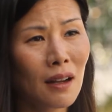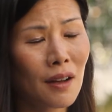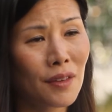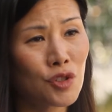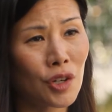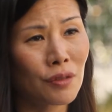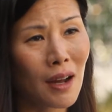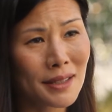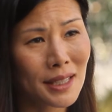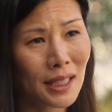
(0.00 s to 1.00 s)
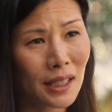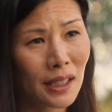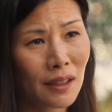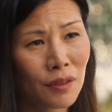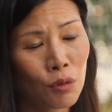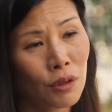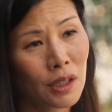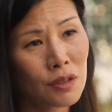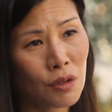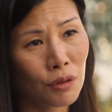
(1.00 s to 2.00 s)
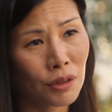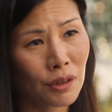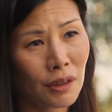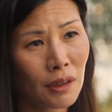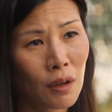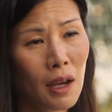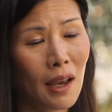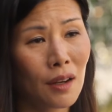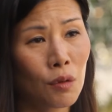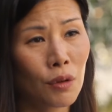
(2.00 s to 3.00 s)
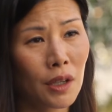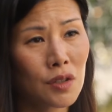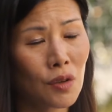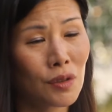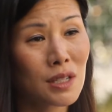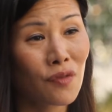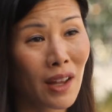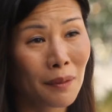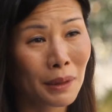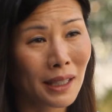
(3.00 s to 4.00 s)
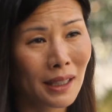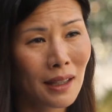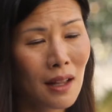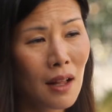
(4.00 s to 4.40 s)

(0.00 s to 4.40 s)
on the generosity of an organ donor and an organ donor's family,